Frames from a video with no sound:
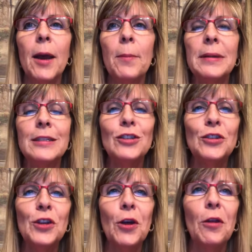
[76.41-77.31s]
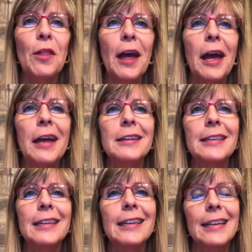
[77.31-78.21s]
but did you know that
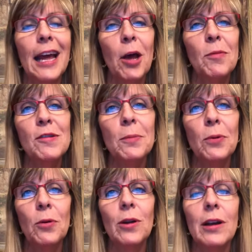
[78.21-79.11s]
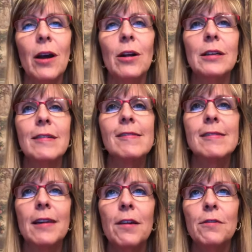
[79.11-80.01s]
it can help support our
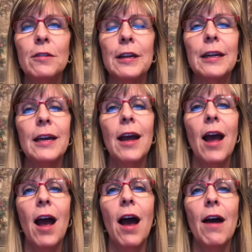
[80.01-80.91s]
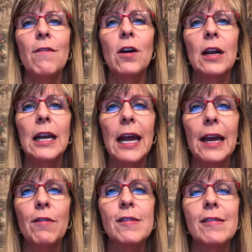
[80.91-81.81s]
discovery of our
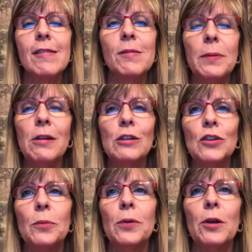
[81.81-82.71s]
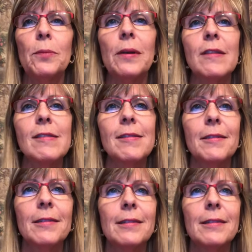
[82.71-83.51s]
life's spiritual purpose?